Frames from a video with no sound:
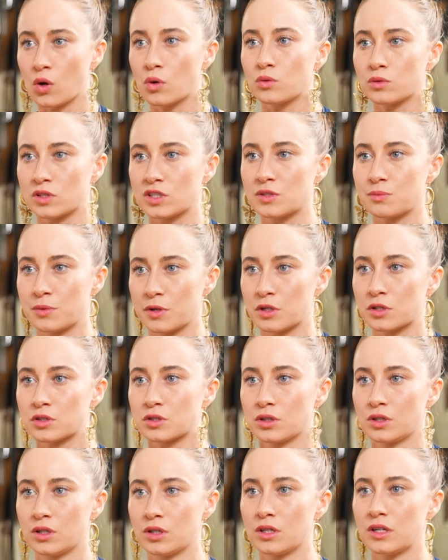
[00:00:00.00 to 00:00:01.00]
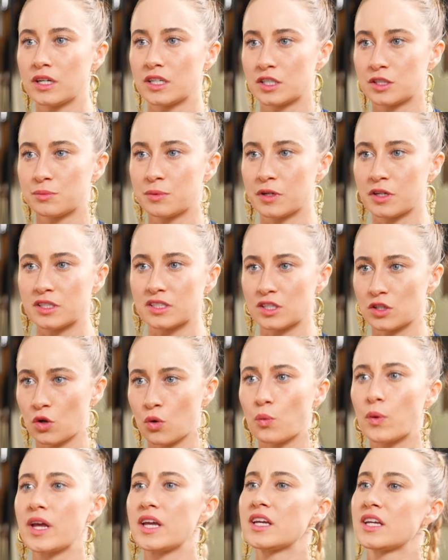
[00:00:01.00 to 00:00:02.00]
own spiritual experience and
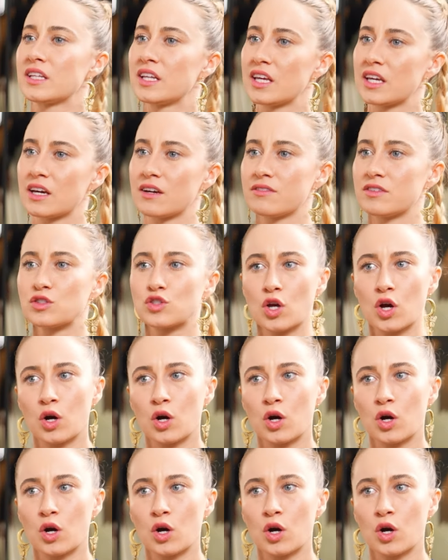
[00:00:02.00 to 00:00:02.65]
awakening of his